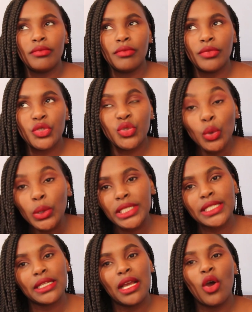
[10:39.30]

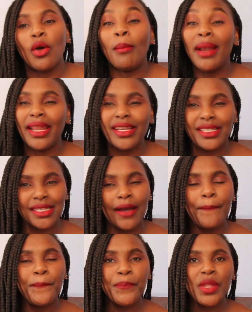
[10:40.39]
suit or
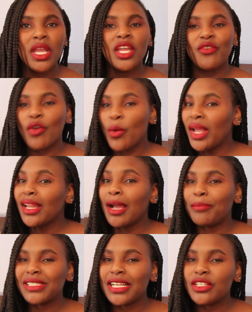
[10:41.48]
blazer, if you're wearing a
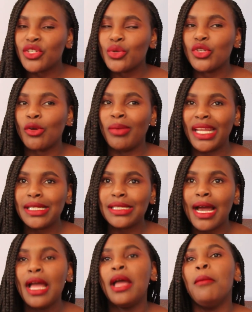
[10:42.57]
patterned suit or blazer,
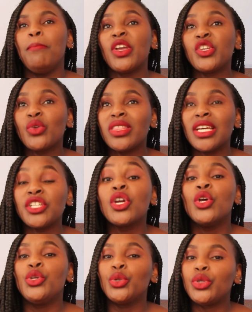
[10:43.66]
make sure that
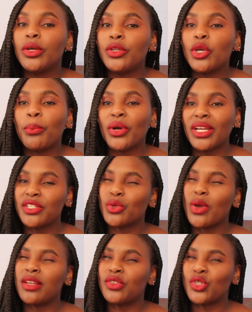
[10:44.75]
your pocket
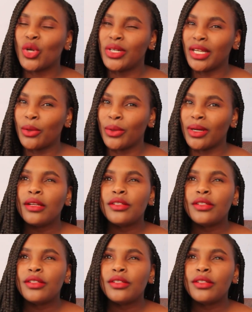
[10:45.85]
square is toned down.